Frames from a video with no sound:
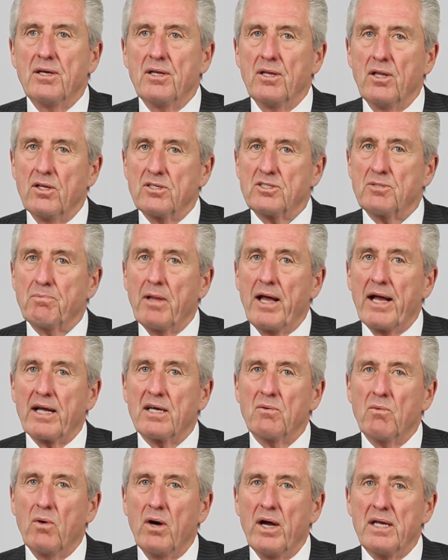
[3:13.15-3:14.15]
looks
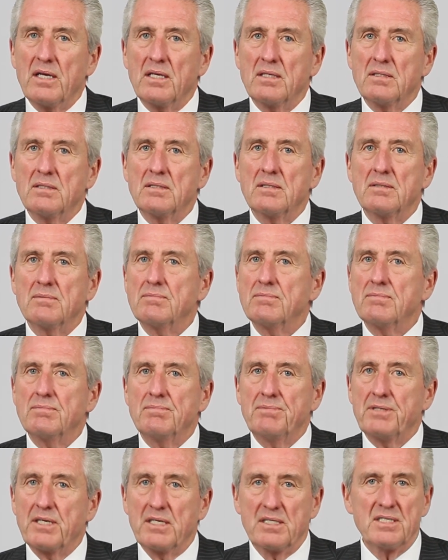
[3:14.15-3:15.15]
black and white,
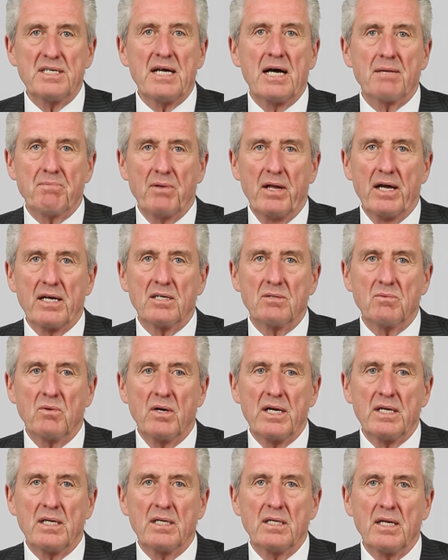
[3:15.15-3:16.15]
but it's not black and
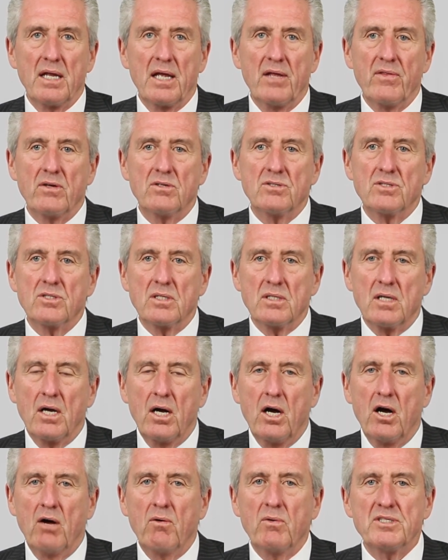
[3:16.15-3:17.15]
white. And there's
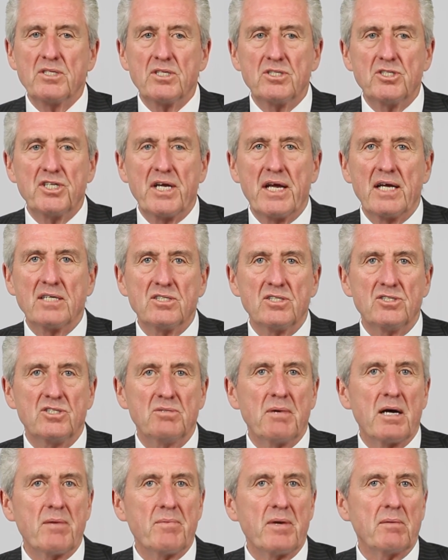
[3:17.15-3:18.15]
always a chance that
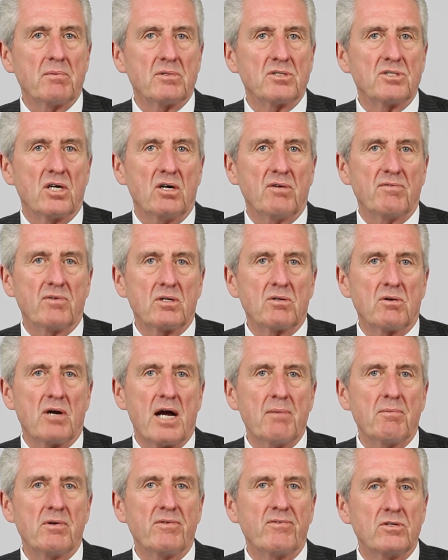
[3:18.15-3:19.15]
you might be able to solve a
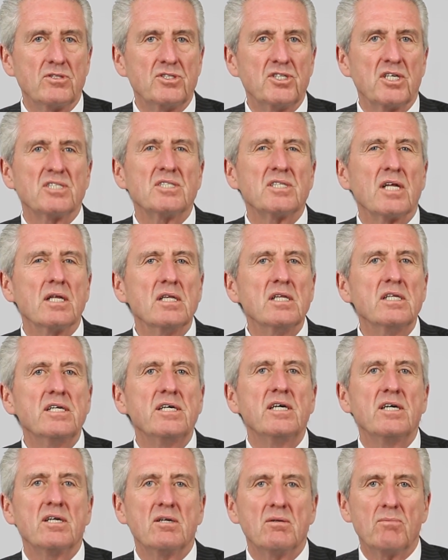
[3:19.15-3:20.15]
crime if you're just a
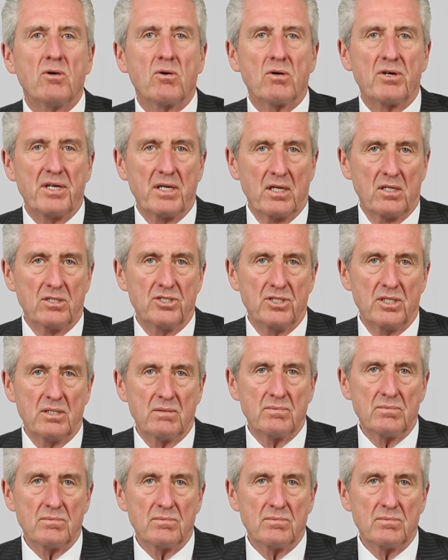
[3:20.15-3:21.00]
little more diligent.